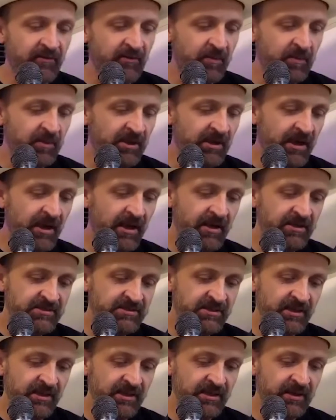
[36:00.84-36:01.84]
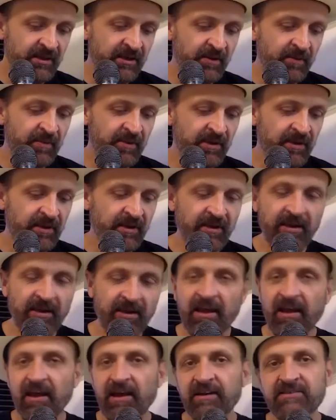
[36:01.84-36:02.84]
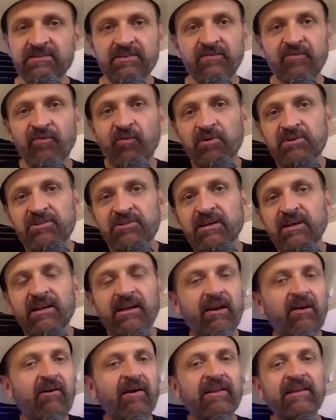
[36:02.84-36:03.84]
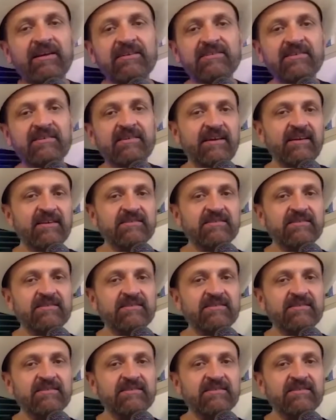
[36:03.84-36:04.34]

But yeah, it's like, it's unfortunate, and that's the thing.